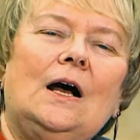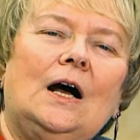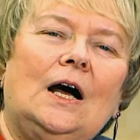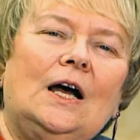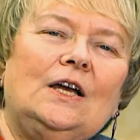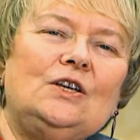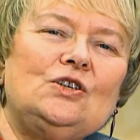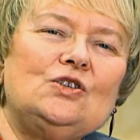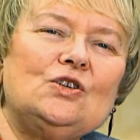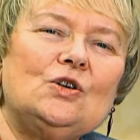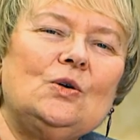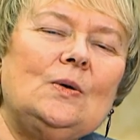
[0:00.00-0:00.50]

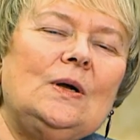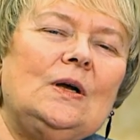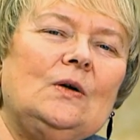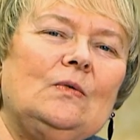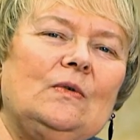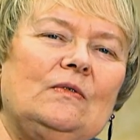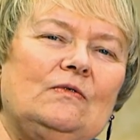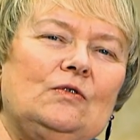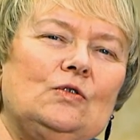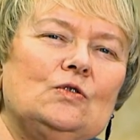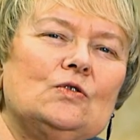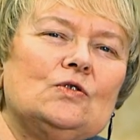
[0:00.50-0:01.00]
I show how
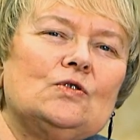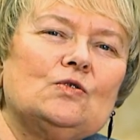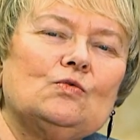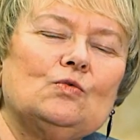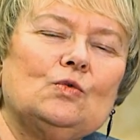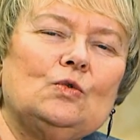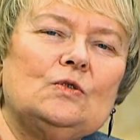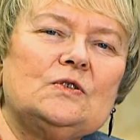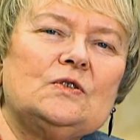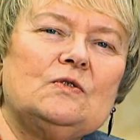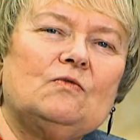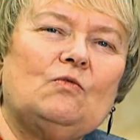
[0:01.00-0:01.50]
we've used the
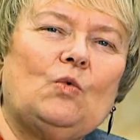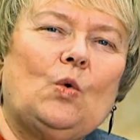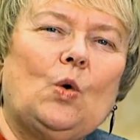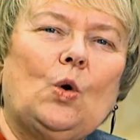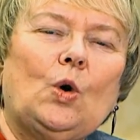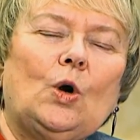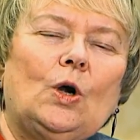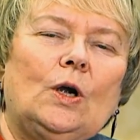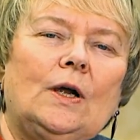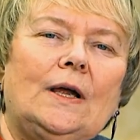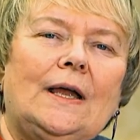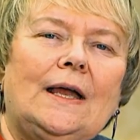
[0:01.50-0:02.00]
rules of
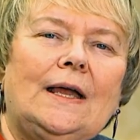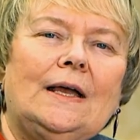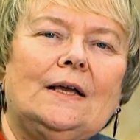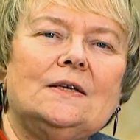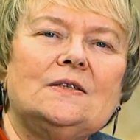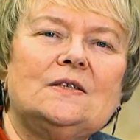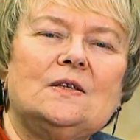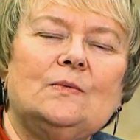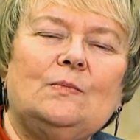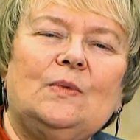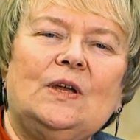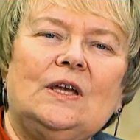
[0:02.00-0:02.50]
war
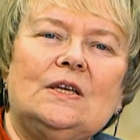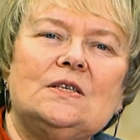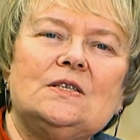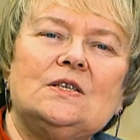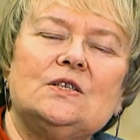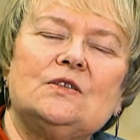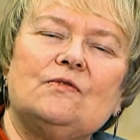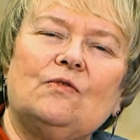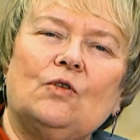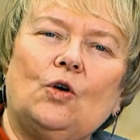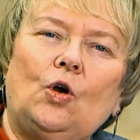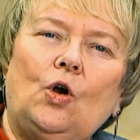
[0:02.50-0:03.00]
as the
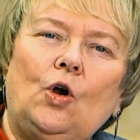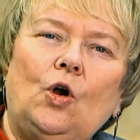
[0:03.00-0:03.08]
basis for